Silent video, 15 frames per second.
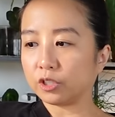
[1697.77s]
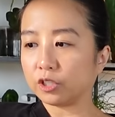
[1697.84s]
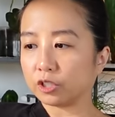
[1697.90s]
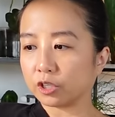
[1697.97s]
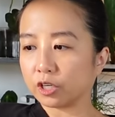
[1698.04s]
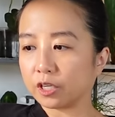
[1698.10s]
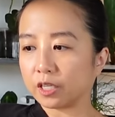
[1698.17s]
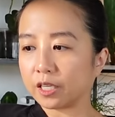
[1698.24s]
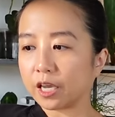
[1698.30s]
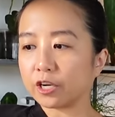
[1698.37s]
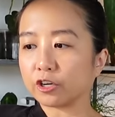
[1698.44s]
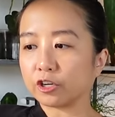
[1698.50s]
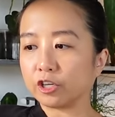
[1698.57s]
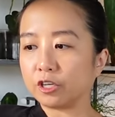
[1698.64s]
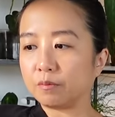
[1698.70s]
you're going to get
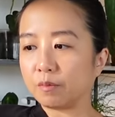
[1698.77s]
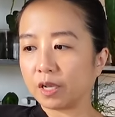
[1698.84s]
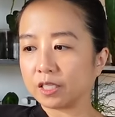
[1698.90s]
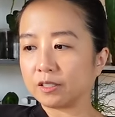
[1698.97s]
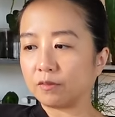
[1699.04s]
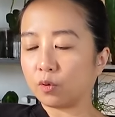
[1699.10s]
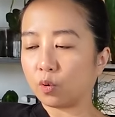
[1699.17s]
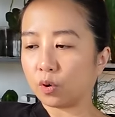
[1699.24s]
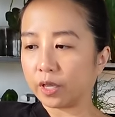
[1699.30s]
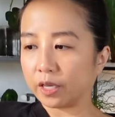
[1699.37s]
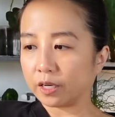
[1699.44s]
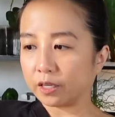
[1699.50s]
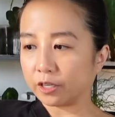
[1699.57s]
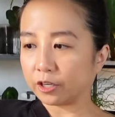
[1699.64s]
your good mix of Hoya,